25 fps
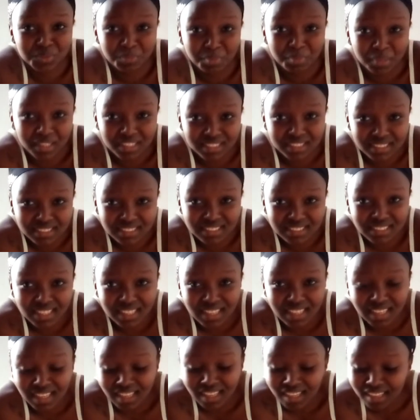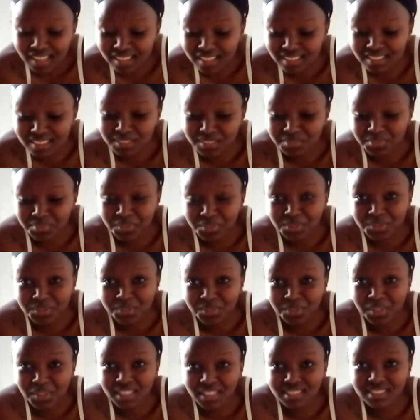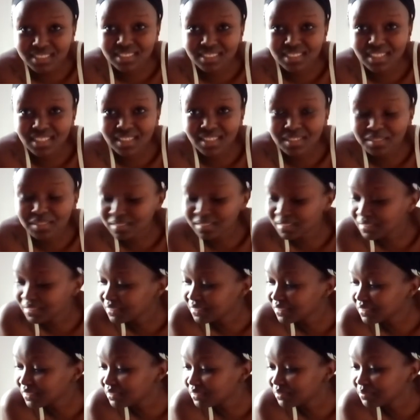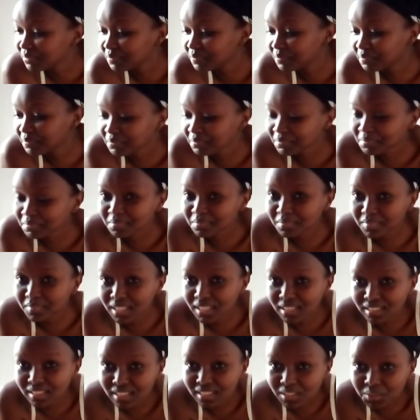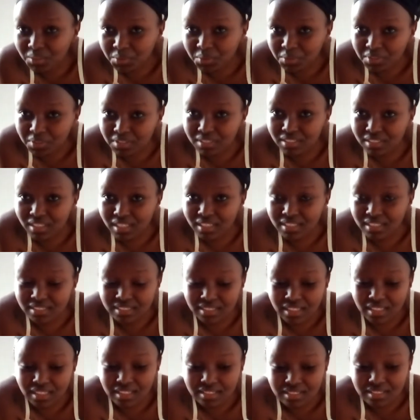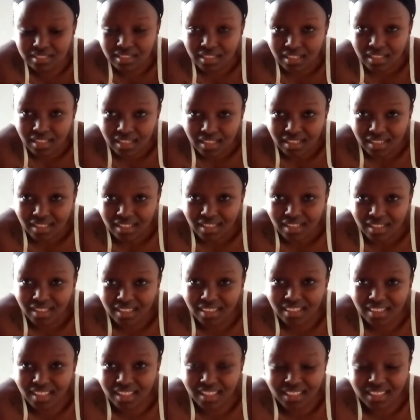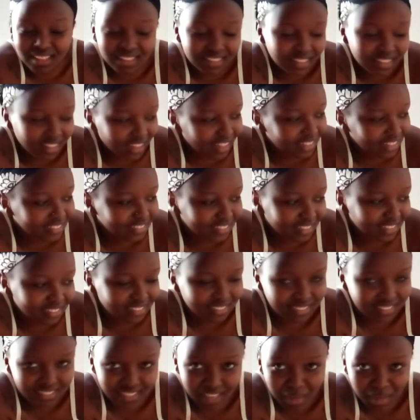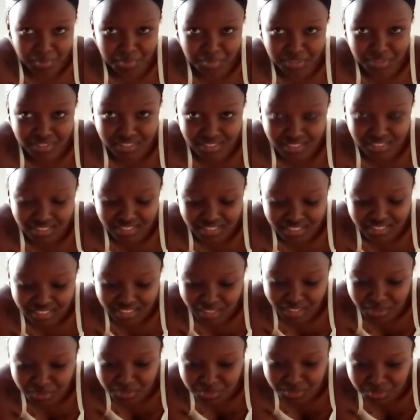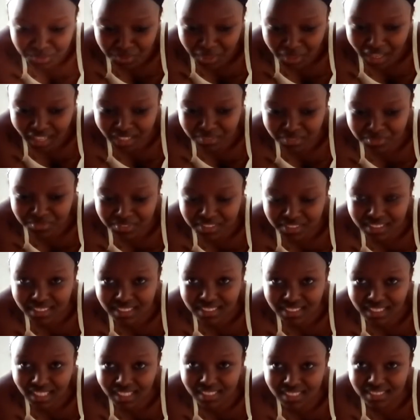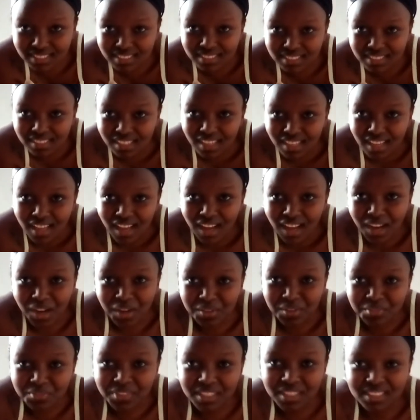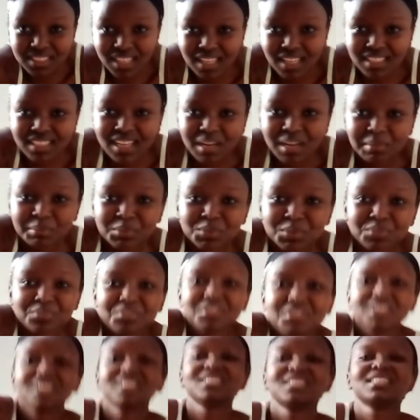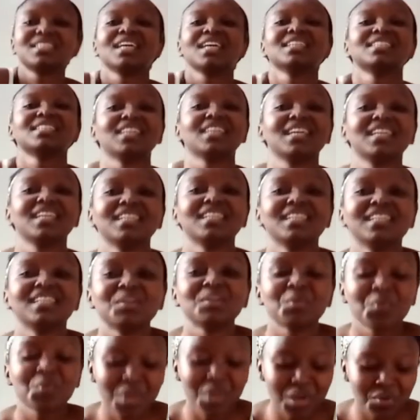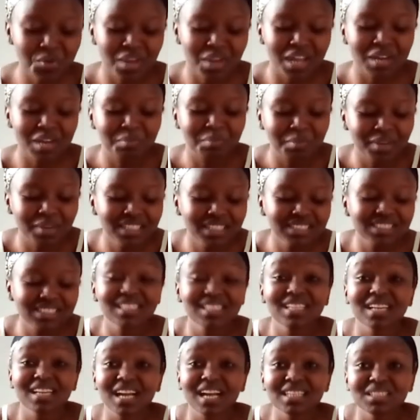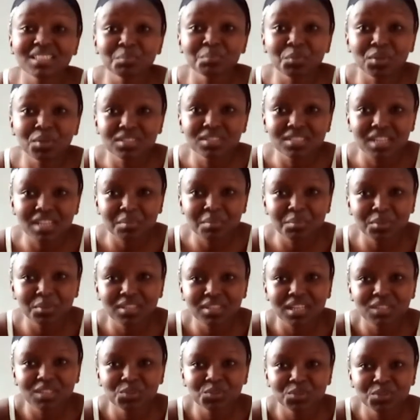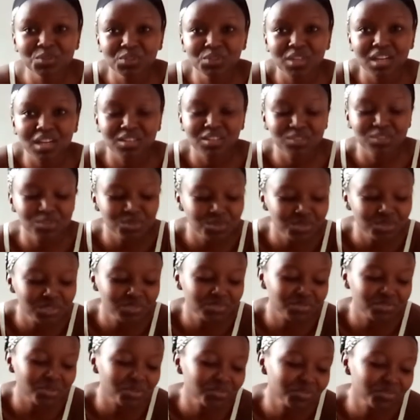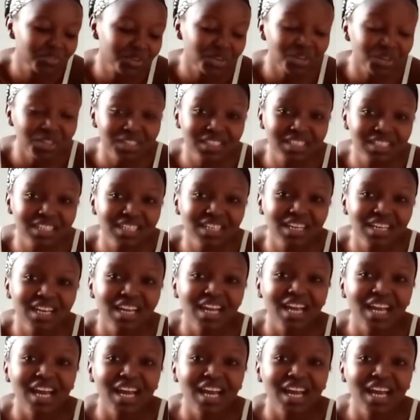place this phone so that it can record nicely. The other day a tragedy happened in this house. We had visitors. Our friends had come to visit us, and where we had placed the small tripod that we usually use for vlogging,